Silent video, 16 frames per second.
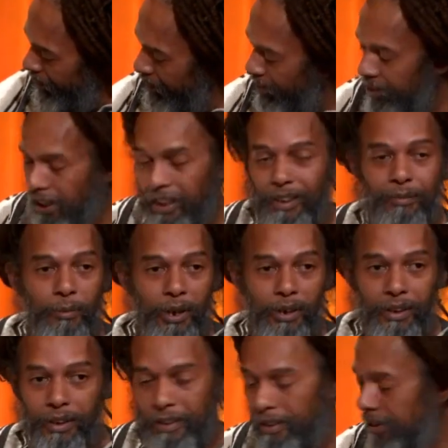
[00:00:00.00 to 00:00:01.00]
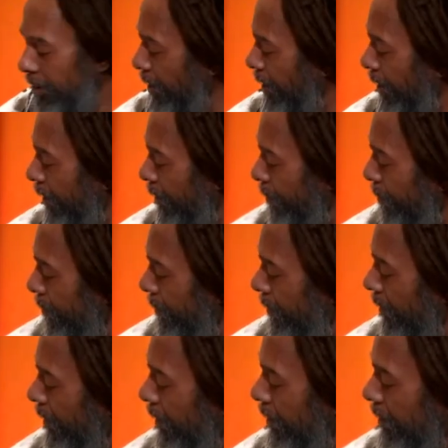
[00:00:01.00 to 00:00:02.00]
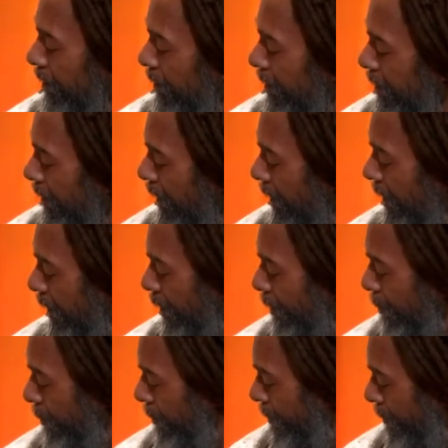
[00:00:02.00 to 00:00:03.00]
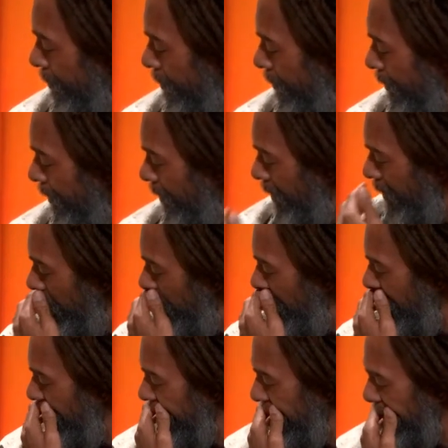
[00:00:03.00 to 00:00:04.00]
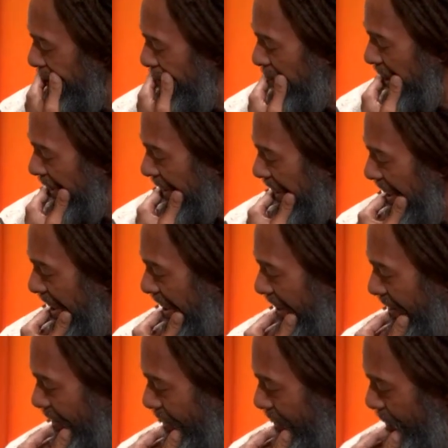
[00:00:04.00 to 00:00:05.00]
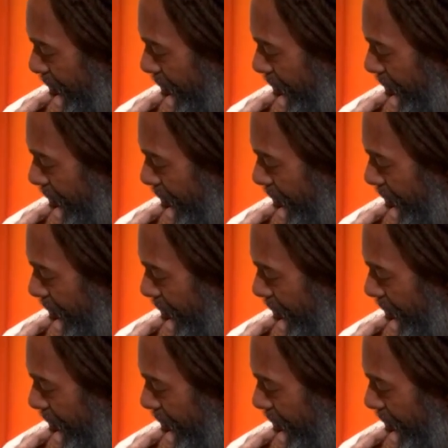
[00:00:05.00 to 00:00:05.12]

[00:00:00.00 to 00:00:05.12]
second month uh, in, the, um, in the Kemetic calendar.